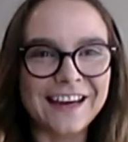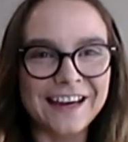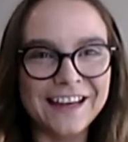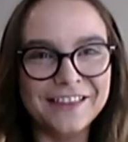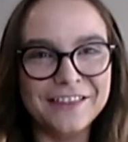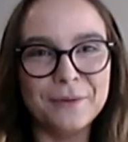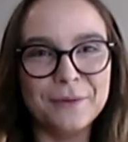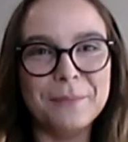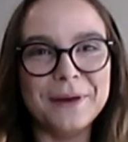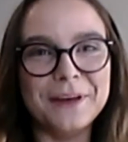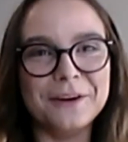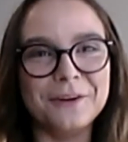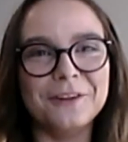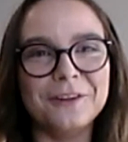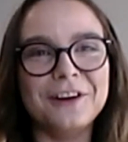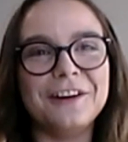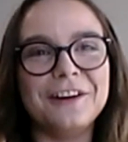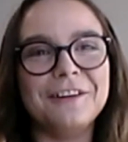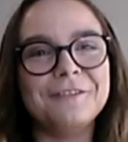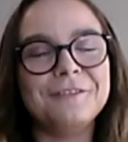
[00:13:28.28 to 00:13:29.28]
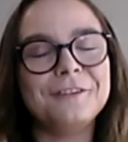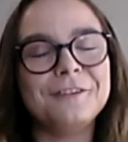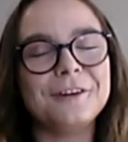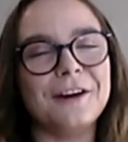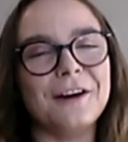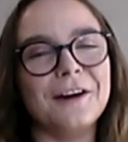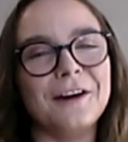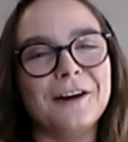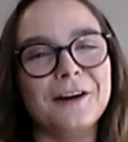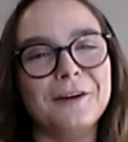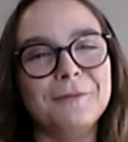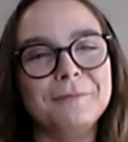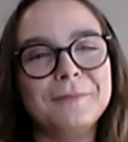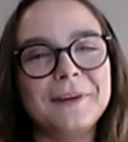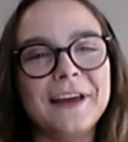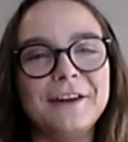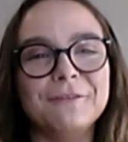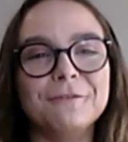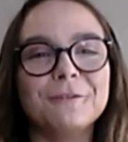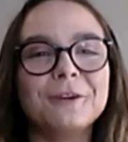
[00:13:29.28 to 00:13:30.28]
in the middle of,
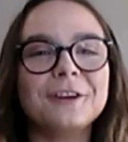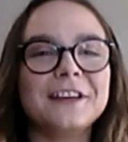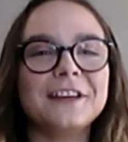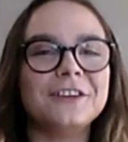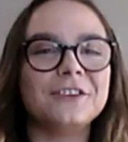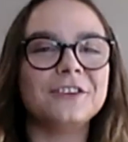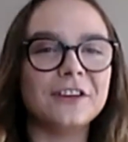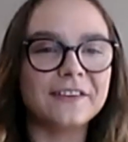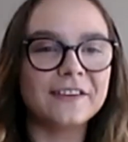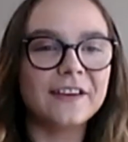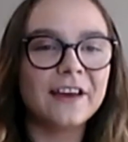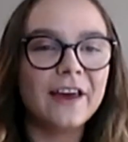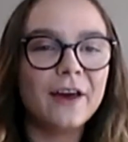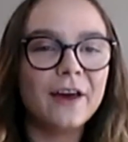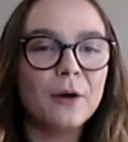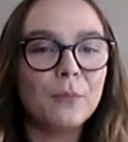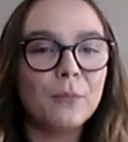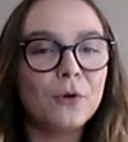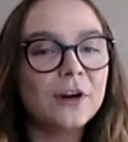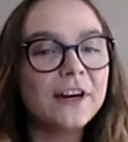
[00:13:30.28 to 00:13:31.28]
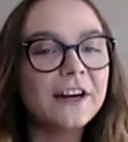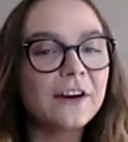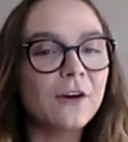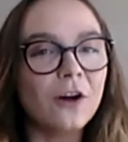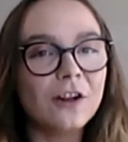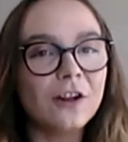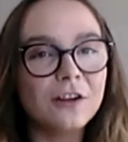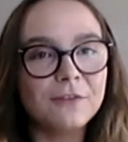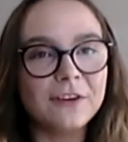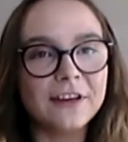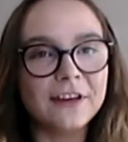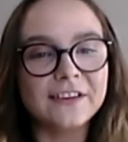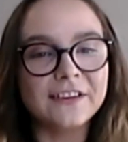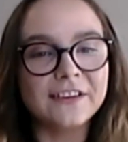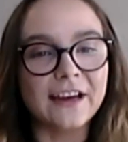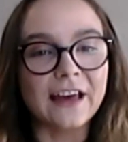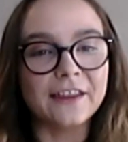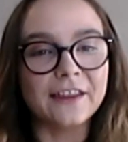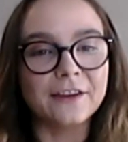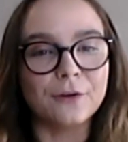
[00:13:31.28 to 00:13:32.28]
and really just putting all of it
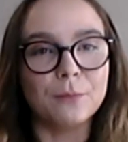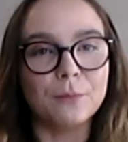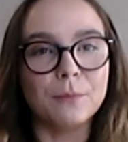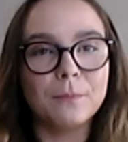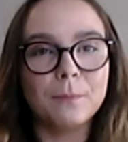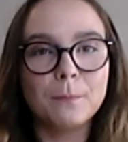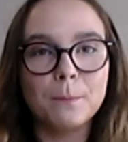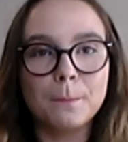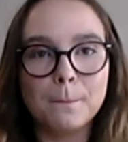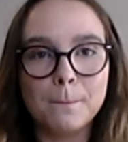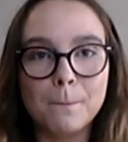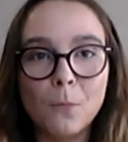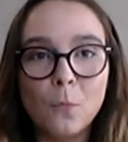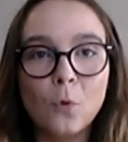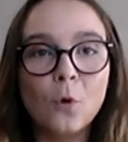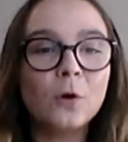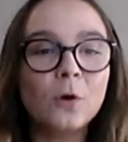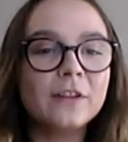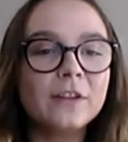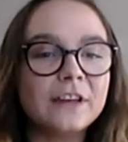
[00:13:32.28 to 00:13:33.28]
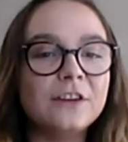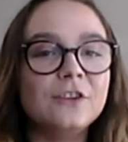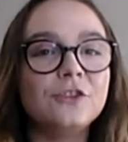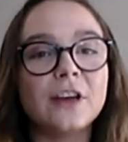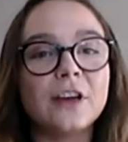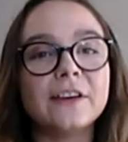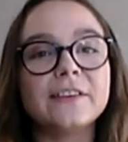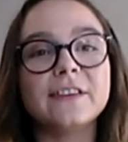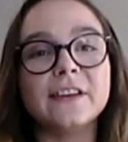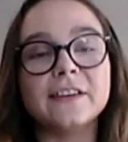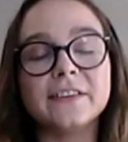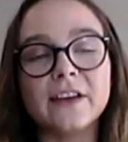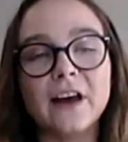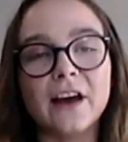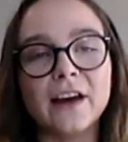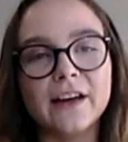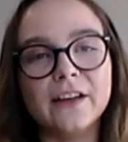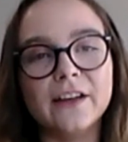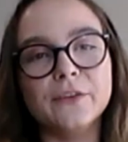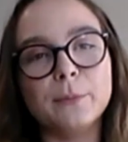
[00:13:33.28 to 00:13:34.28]
together, more than just the
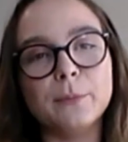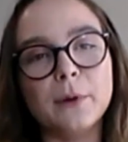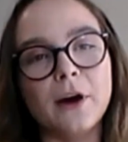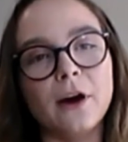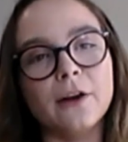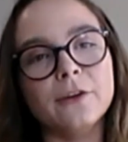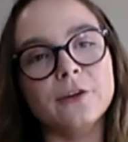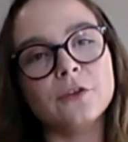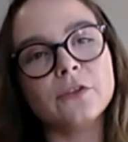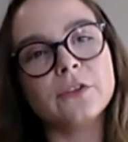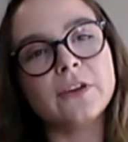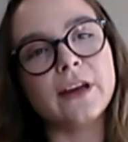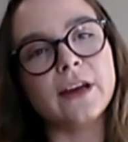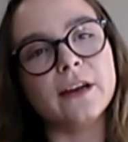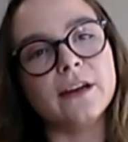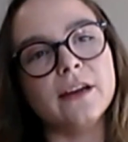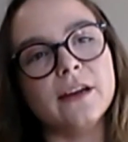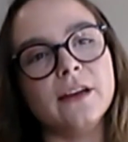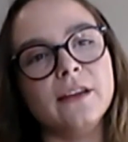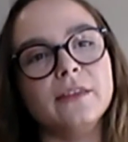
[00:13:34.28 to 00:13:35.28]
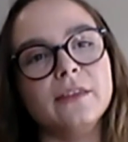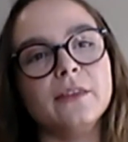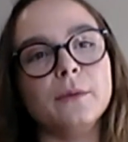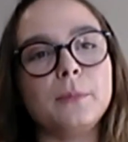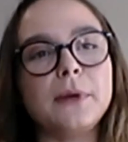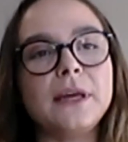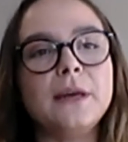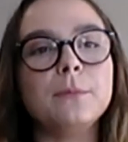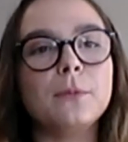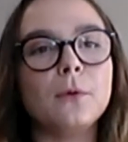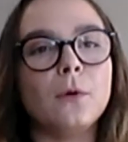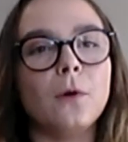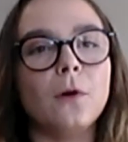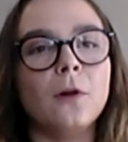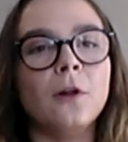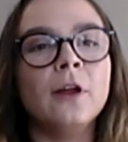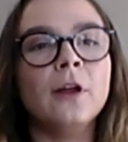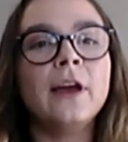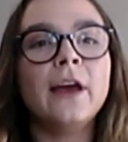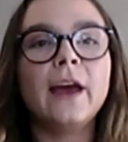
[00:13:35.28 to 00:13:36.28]
science, but understanding the
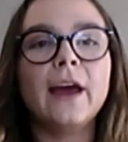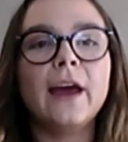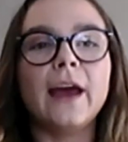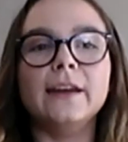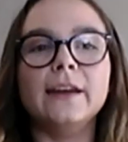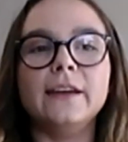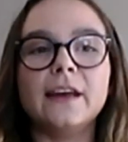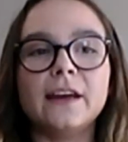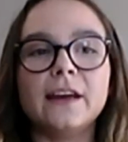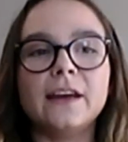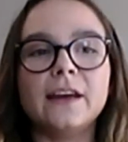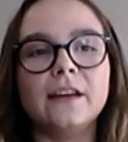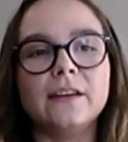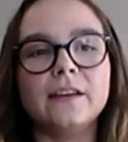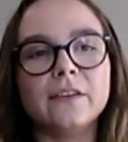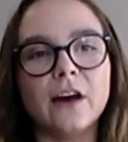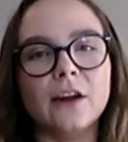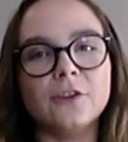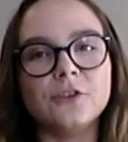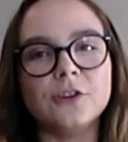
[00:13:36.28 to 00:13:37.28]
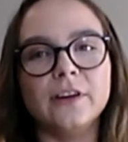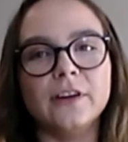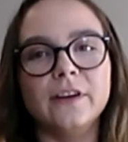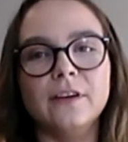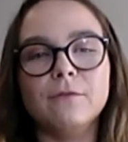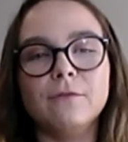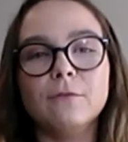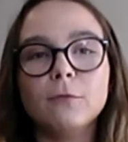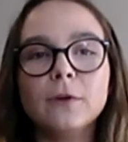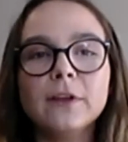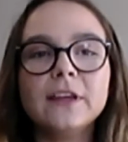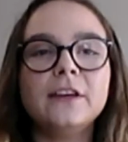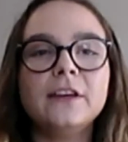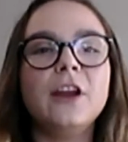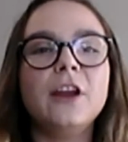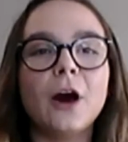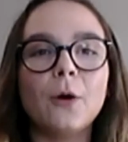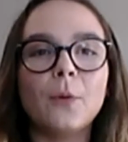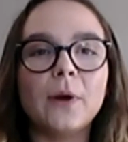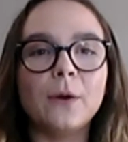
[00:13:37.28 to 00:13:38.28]
people and getting in touch and
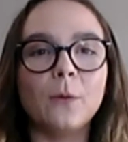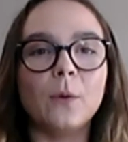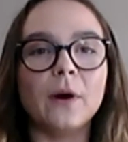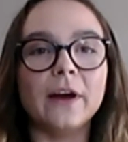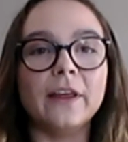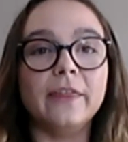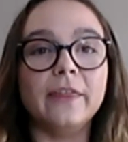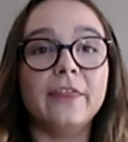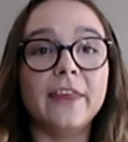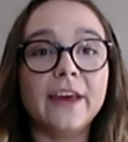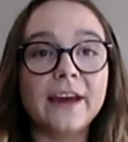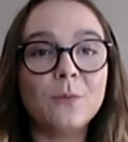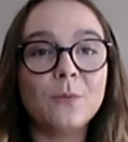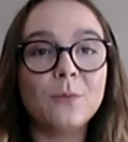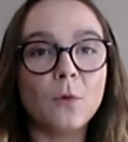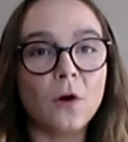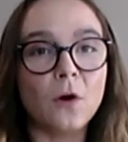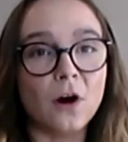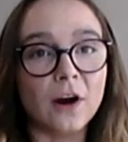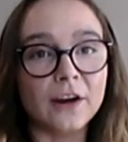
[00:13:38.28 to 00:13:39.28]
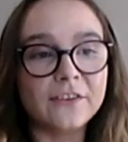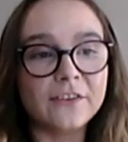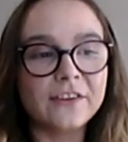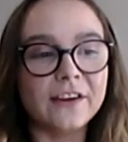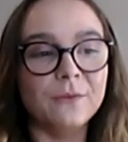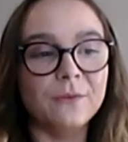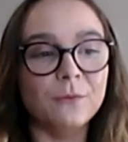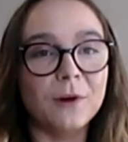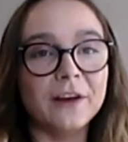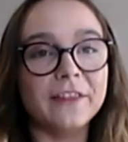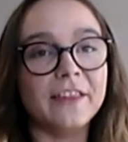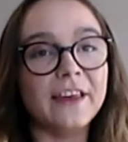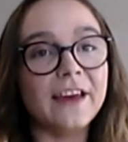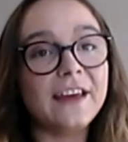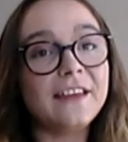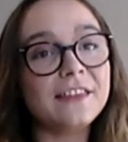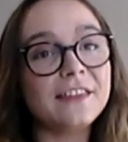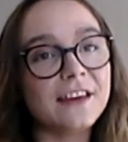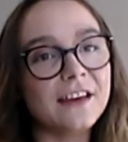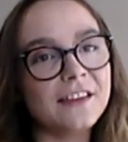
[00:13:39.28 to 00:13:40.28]
really knowing what they want and what
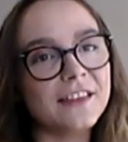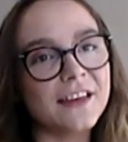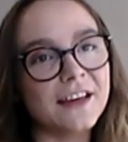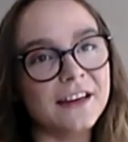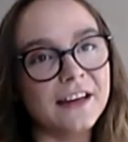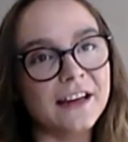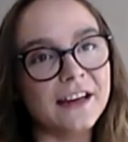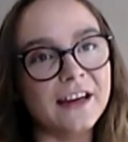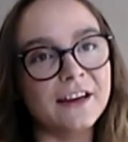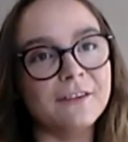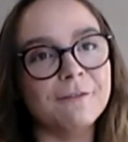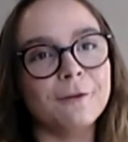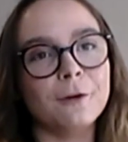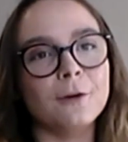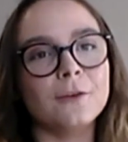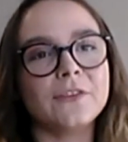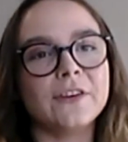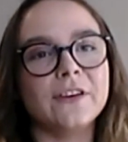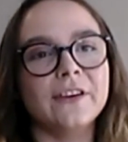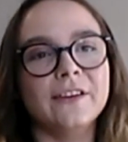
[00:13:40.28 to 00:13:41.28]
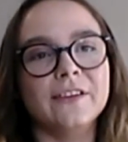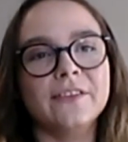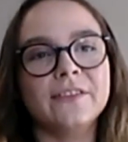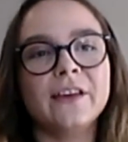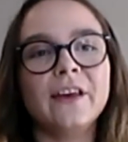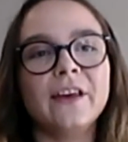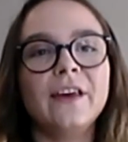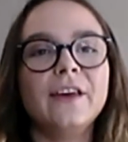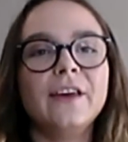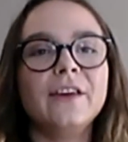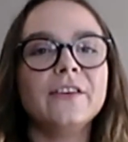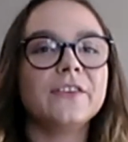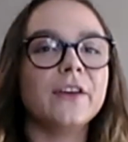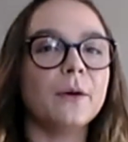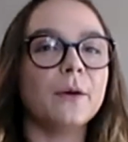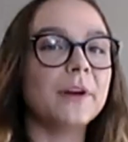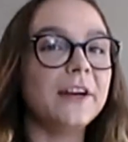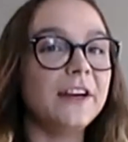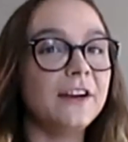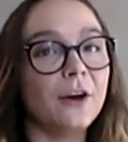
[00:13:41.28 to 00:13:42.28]
they think they need versus
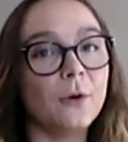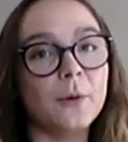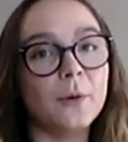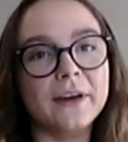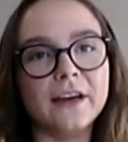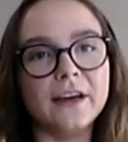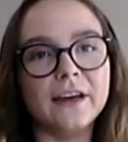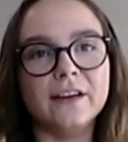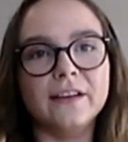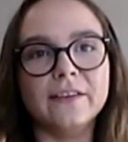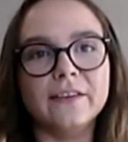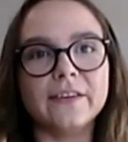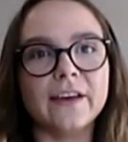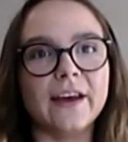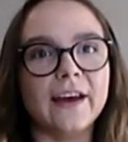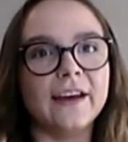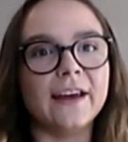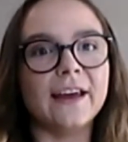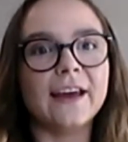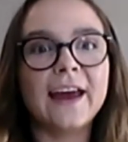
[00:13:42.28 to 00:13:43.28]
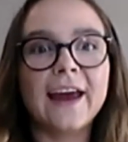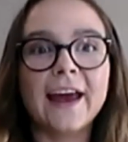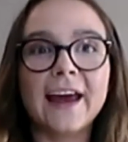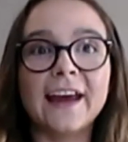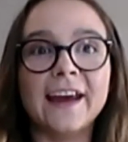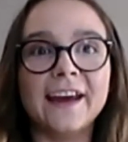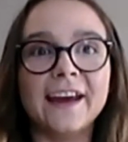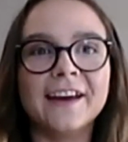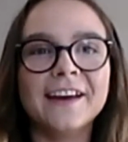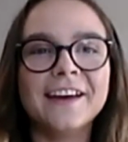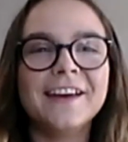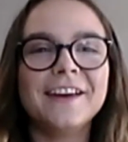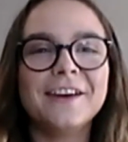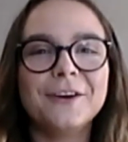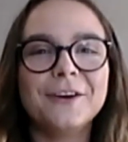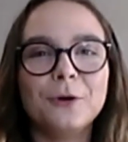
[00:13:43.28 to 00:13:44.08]
somebody going in and saying, hey,